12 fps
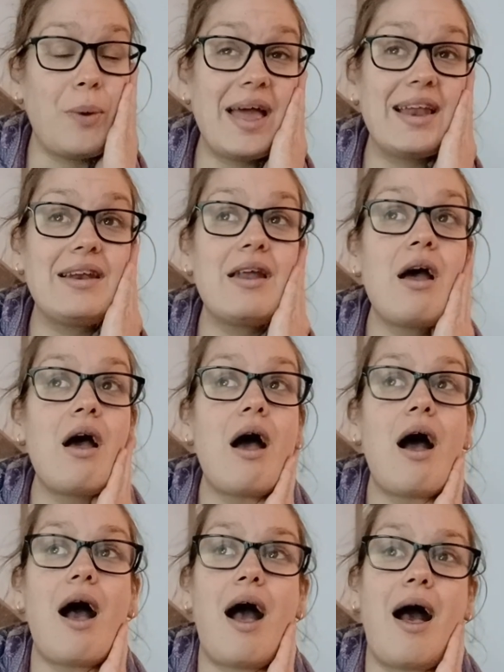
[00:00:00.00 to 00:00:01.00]
went.
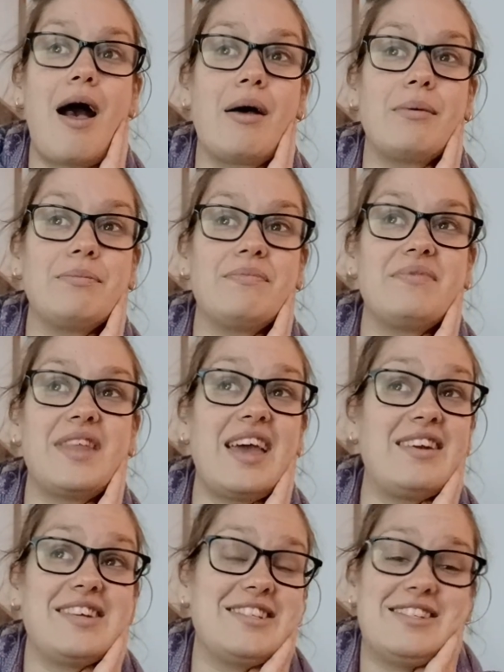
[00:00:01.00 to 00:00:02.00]
And
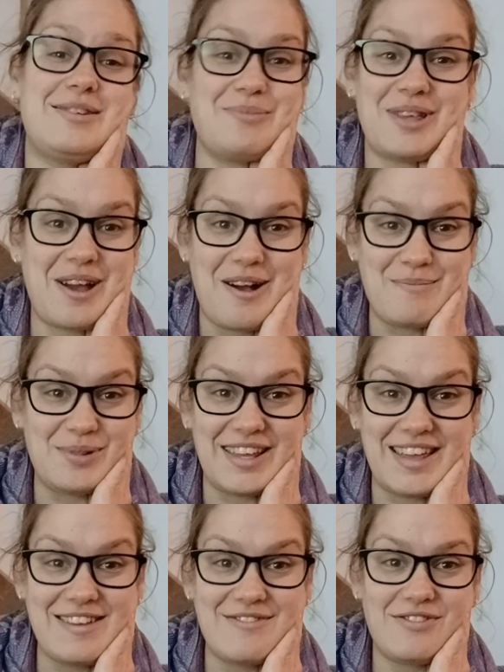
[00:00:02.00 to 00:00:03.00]
I just simply can't
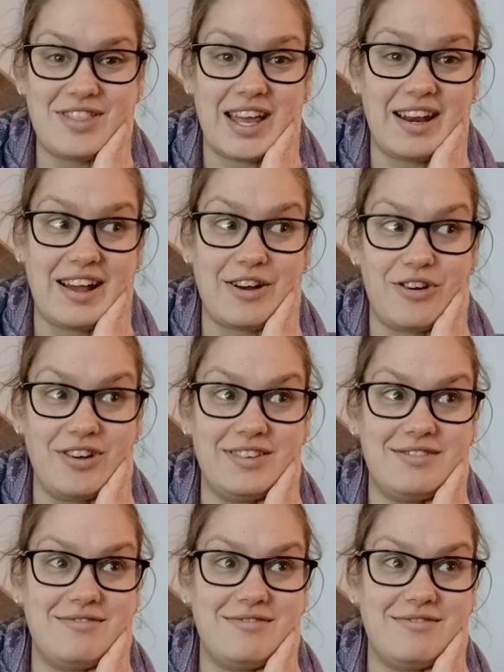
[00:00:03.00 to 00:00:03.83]
believe that I got